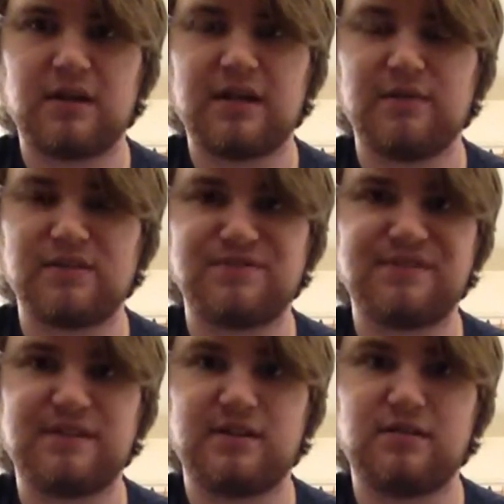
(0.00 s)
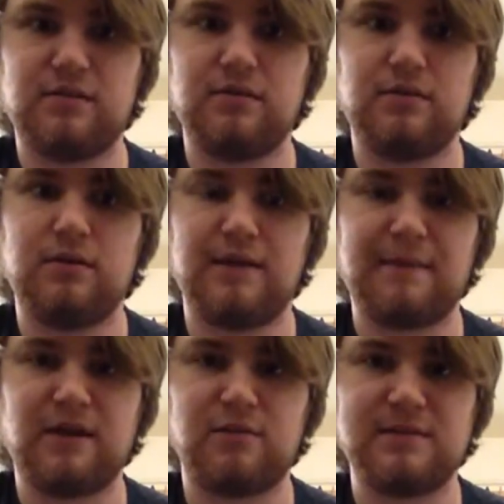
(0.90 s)
he was a
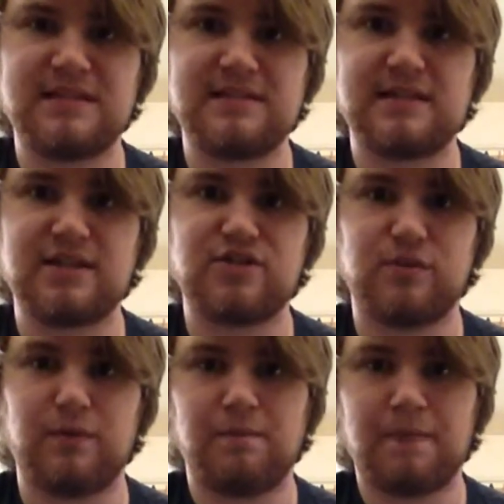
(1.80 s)
flaming homosexual.